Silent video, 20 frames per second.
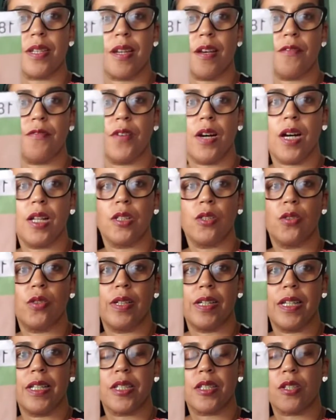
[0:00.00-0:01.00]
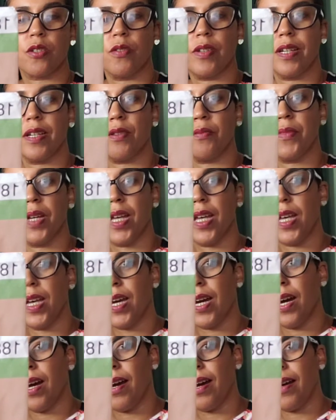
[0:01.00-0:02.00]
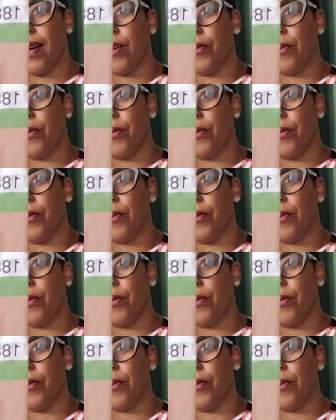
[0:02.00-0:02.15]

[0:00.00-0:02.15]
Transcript: Faith Jules, she's one of my soul sisters that I